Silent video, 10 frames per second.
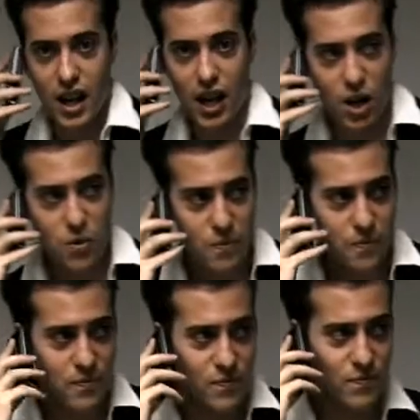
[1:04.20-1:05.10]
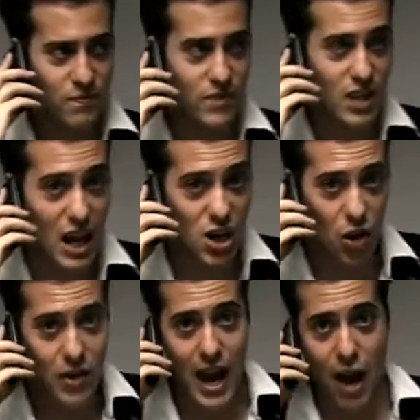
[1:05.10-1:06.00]
Hello? Yeah,
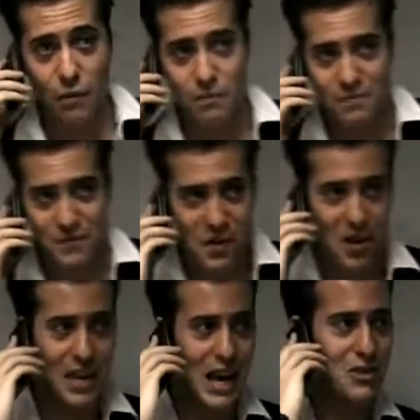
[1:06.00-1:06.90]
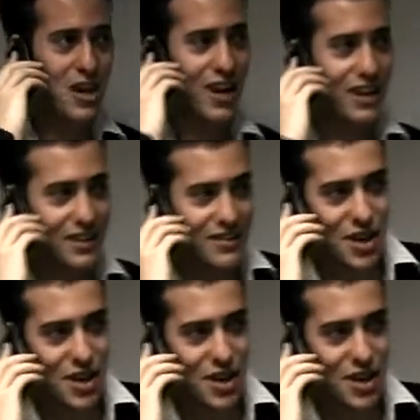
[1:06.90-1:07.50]
not now. Not now, darling.